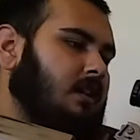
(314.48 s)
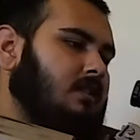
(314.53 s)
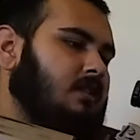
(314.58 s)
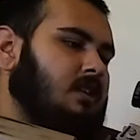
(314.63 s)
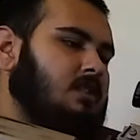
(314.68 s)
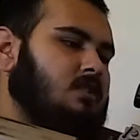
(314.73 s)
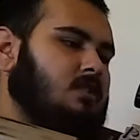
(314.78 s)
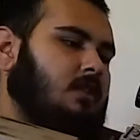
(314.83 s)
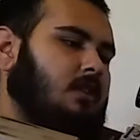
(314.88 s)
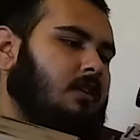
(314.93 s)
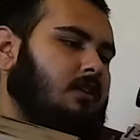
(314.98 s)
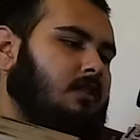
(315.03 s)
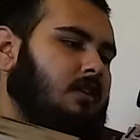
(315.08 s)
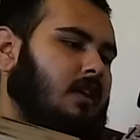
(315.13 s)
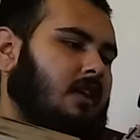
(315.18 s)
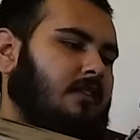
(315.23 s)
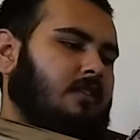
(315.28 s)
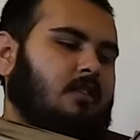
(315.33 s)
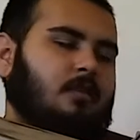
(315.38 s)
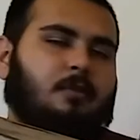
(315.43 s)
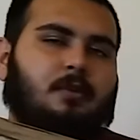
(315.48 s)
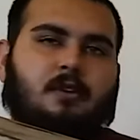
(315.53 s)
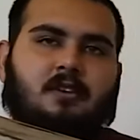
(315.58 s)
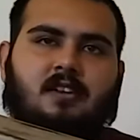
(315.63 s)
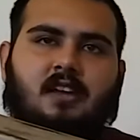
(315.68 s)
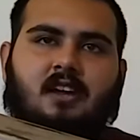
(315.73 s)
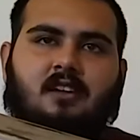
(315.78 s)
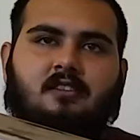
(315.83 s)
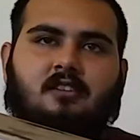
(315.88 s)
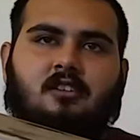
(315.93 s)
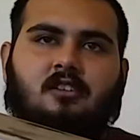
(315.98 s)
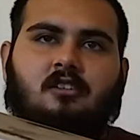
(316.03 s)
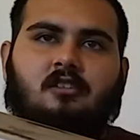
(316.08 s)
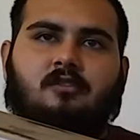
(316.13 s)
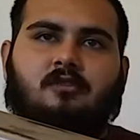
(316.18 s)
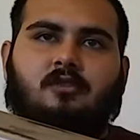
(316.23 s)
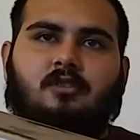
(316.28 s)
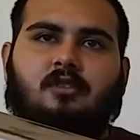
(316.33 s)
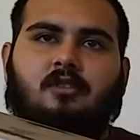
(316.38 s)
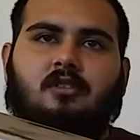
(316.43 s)
Then you also have the protector
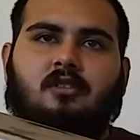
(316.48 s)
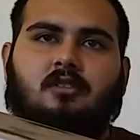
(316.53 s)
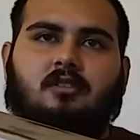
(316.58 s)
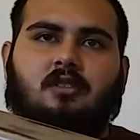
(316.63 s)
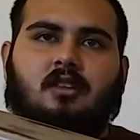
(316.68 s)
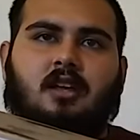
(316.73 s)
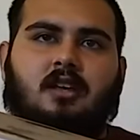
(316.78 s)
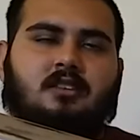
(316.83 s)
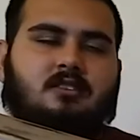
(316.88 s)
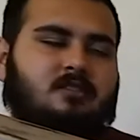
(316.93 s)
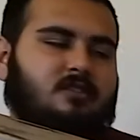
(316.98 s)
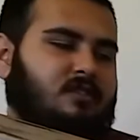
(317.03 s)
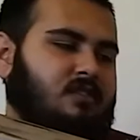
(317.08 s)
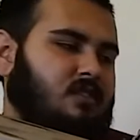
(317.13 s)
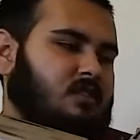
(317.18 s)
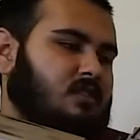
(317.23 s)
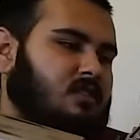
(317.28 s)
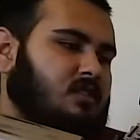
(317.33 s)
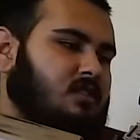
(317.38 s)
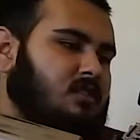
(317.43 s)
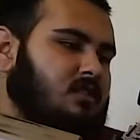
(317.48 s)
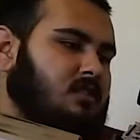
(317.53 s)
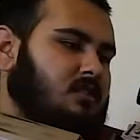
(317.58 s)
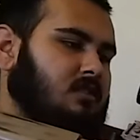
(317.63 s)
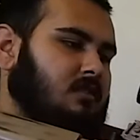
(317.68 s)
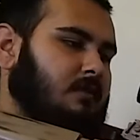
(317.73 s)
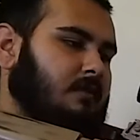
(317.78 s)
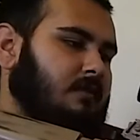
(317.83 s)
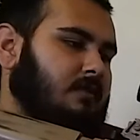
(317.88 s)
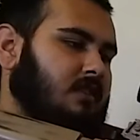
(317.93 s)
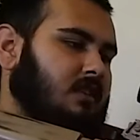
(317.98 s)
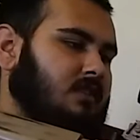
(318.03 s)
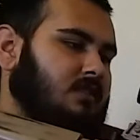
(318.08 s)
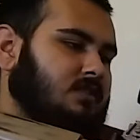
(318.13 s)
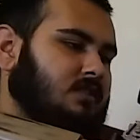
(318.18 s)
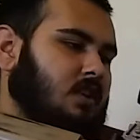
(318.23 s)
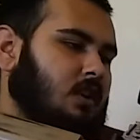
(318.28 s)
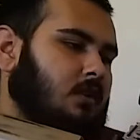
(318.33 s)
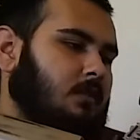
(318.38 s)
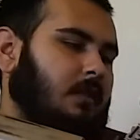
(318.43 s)
for your lens for your
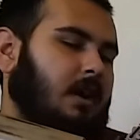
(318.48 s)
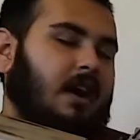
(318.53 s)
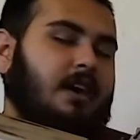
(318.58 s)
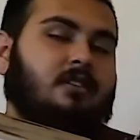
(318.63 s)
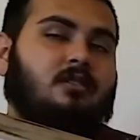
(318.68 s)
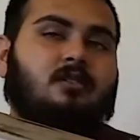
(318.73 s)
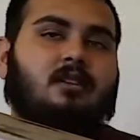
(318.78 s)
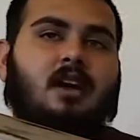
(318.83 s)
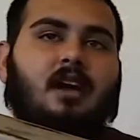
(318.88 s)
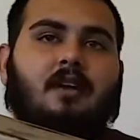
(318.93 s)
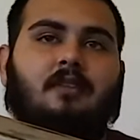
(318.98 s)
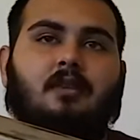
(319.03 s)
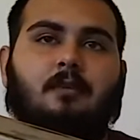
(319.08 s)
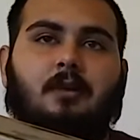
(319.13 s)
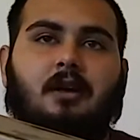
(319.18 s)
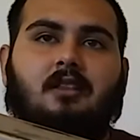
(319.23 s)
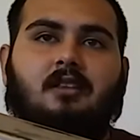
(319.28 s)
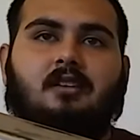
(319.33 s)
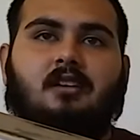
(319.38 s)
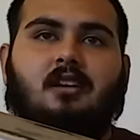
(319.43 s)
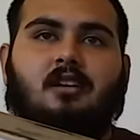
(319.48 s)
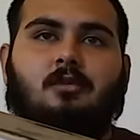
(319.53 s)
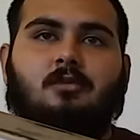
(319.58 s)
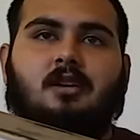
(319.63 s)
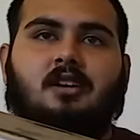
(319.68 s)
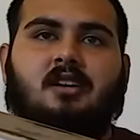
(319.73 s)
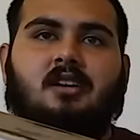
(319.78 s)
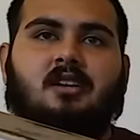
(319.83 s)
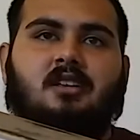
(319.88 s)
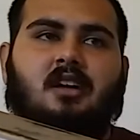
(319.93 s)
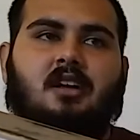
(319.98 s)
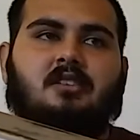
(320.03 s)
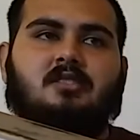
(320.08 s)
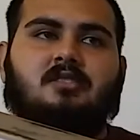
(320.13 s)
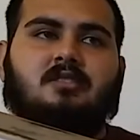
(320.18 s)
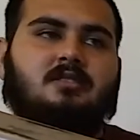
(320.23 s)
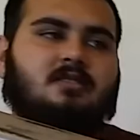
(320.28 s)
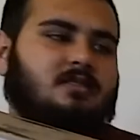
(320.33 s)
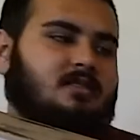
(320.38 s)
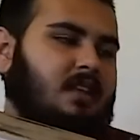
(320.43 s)
scope. I do not have the polycarb on it. I
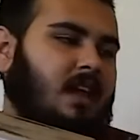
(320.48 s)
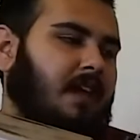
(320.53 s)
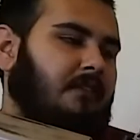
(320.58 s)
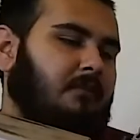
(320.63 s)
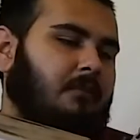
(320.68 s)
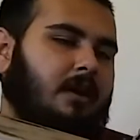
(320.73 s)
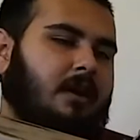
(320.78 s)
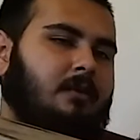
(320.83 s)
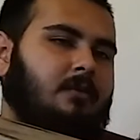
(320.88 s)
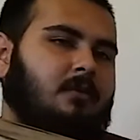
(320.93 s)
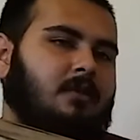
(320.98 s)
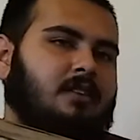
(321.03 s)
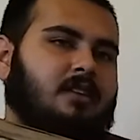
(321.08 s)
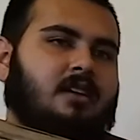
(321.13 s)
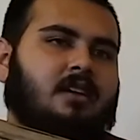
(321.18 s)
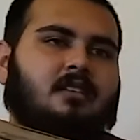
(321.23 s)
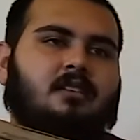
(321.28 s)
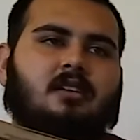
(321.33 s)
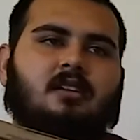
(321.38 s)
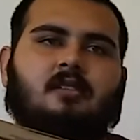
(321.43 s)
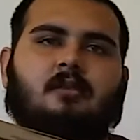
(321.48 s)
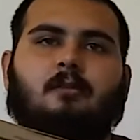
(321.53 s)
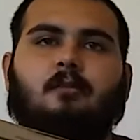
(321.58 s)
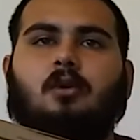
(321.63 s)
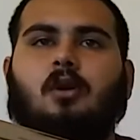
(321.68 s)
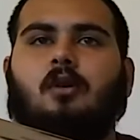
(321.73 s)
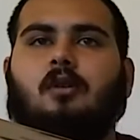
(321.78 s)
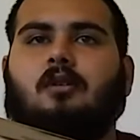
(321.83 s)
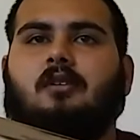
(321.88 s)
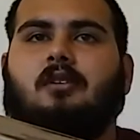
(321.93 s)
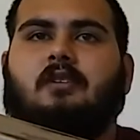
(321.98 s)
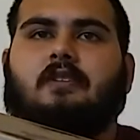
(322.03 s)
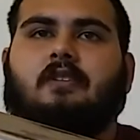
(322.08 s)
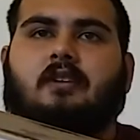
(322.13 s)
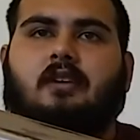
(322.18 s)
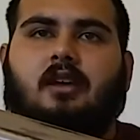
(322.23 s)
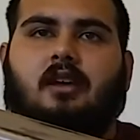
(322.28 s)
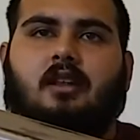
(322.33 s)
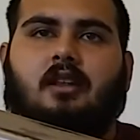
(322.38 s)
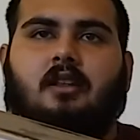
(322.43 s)
just haven't bought one yet. It broke,
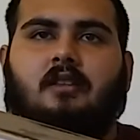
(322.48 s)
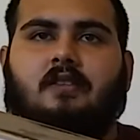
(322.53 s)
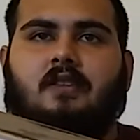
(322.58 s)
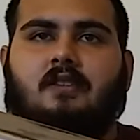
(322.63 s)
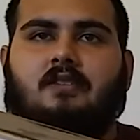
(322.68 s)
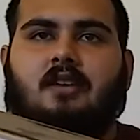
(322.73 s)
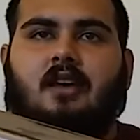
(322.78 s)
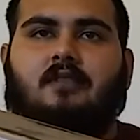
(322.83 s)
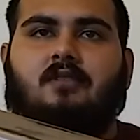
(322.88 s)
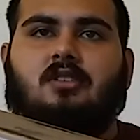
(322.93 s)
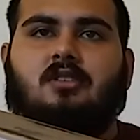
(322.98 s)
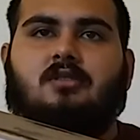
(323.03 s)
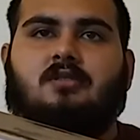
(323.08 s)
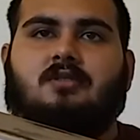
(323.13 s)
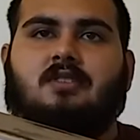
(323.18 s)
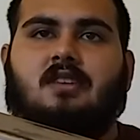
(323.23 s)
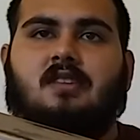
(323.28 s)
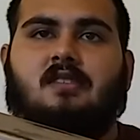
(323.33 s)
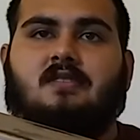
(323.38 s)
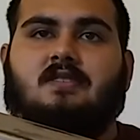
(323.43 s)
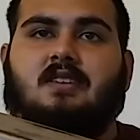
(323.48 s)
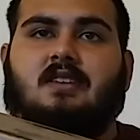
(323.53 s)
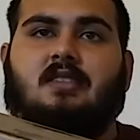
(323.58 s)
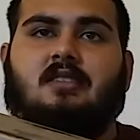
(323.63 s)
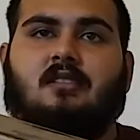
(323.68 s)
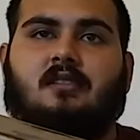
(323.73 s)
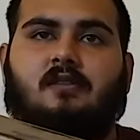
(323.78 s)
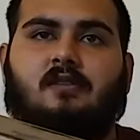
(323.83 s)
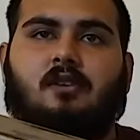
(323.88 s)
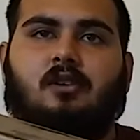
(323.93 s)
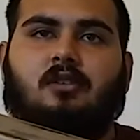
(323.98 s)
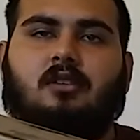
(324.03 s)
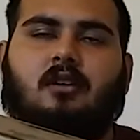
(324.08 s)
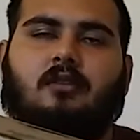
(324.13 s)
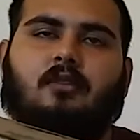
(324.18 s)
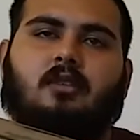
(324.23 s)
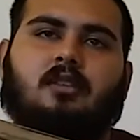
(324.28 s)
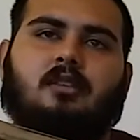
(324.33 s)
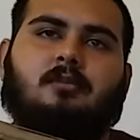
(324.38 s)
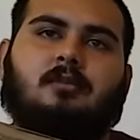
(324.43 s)
and since I haven't used it in the field,
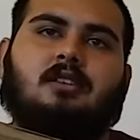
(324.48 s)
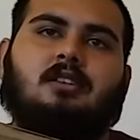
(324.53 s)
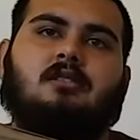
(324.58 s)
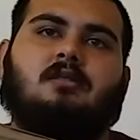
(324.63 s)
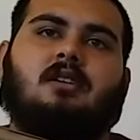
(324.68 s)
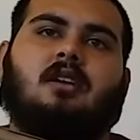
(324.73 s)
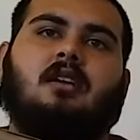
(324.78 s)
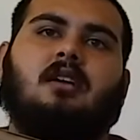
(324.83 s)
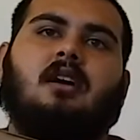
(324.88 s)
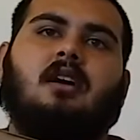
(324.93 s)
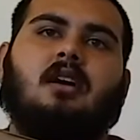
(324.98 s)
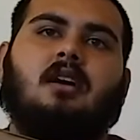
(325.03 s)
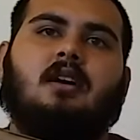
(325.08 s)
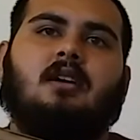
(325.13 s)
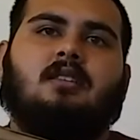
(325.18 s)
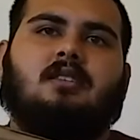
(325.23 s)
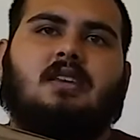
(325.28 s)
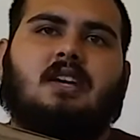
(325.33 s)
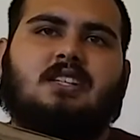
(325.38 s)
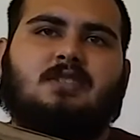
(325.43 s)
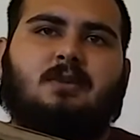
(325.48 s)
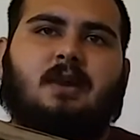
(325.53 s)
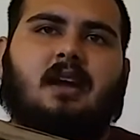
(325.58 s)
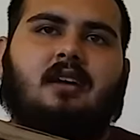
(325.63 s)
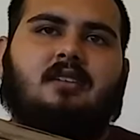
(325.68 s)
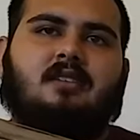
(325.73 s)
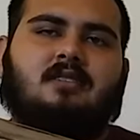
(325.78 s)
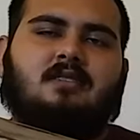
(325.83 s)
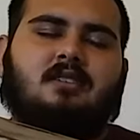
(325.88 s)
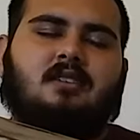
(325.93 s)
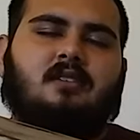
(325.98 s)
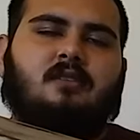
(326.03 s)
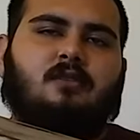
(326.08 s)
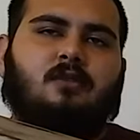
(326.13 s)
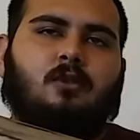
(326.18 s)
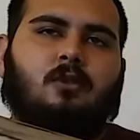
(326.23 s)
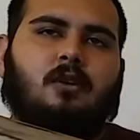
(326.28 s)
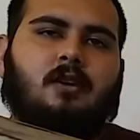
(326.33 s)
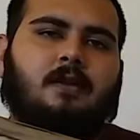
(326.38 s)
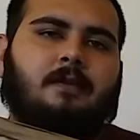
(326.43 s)
I've only been doing test practicing
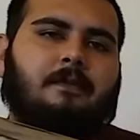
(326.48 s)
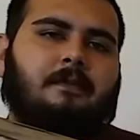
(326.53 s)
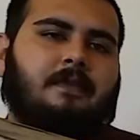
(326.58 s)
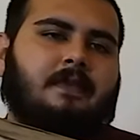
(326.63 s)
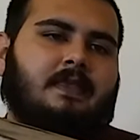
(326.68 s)
for it.